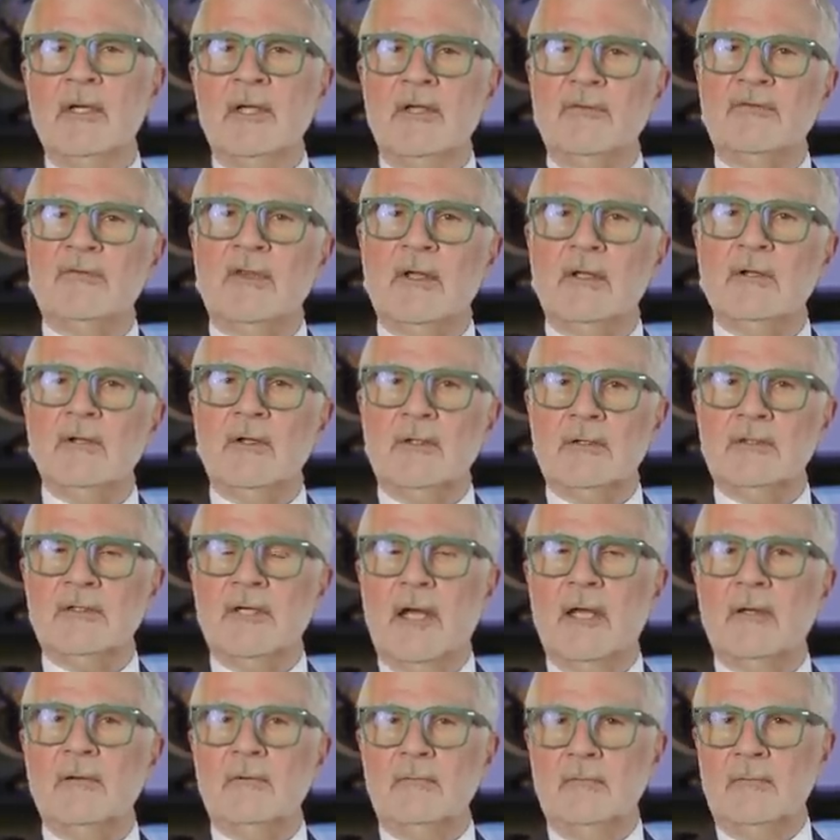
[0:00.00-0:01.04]
is they looked
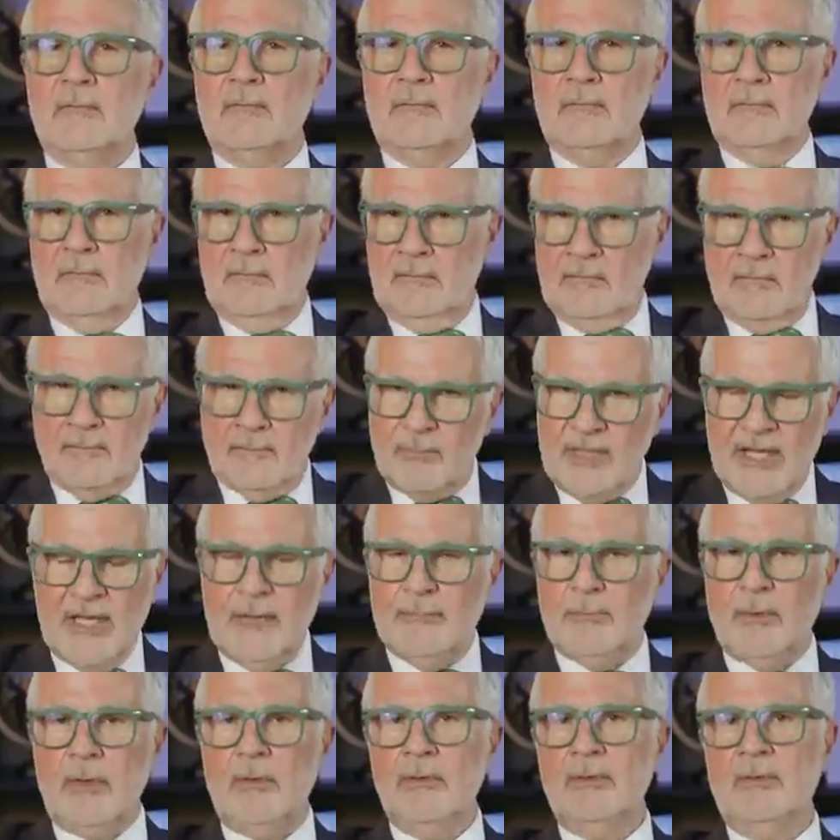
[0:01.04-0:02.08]
at
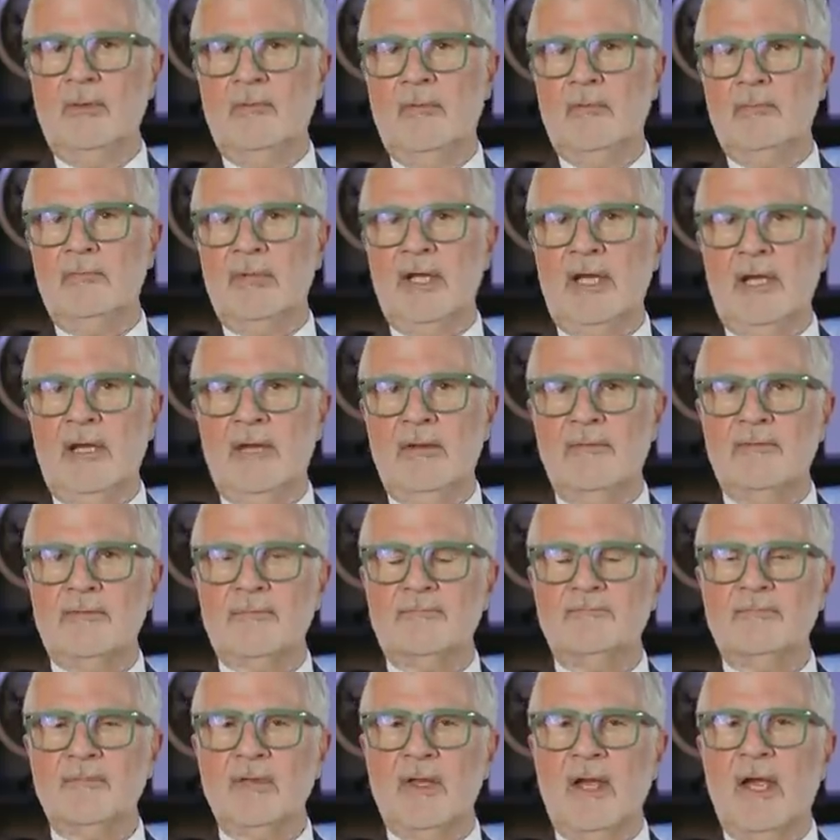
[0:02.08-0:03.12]
people, human beings,
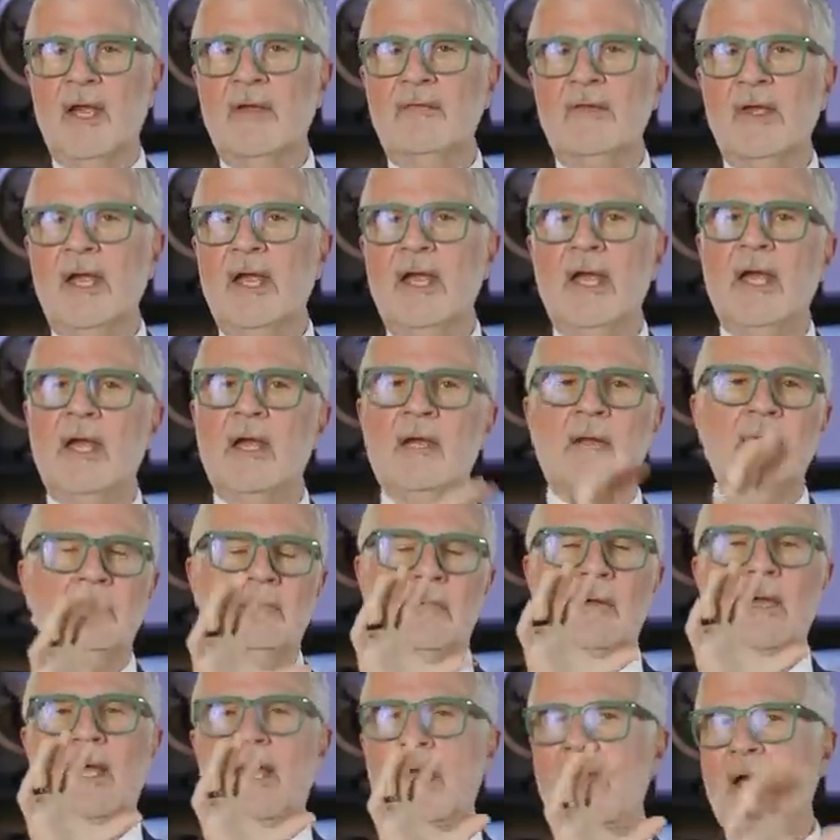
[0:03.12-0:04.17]
and they
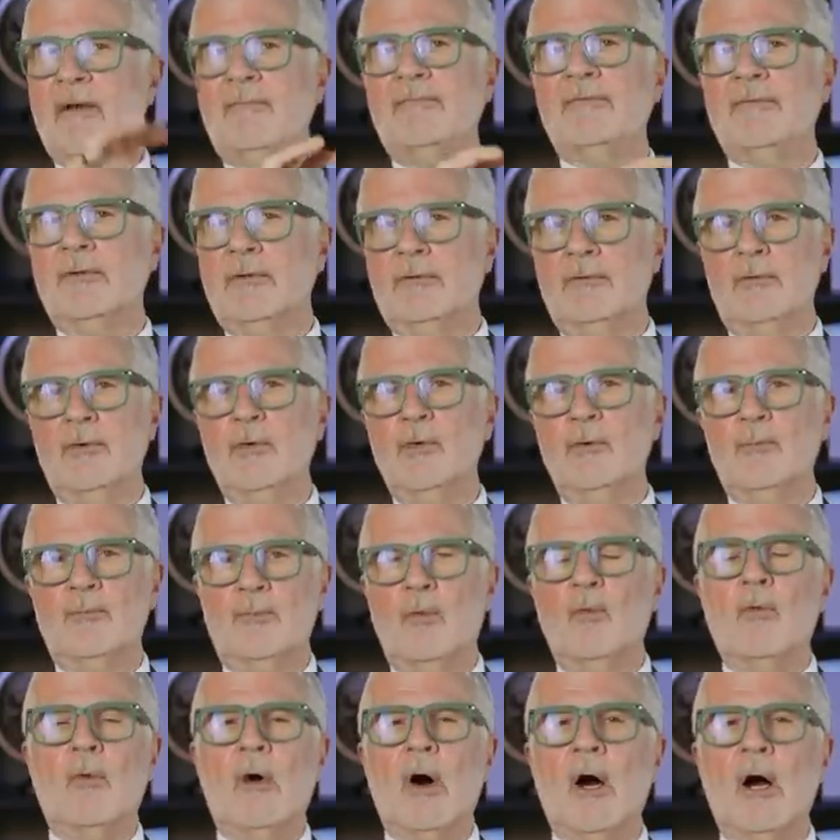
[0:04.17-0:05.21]
had half the group
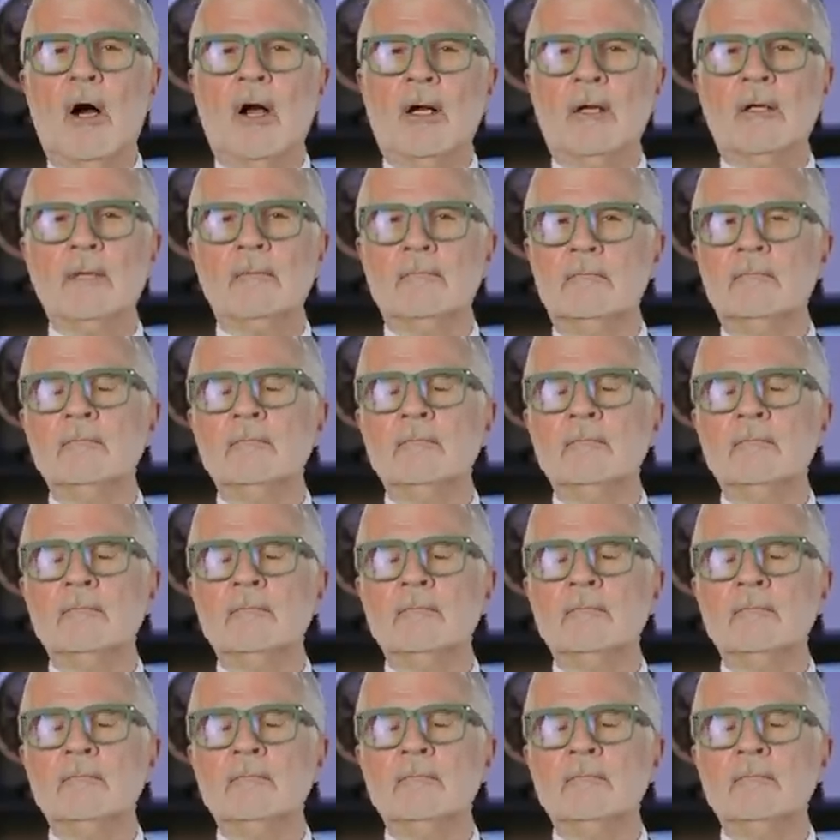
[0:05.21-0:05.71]
walk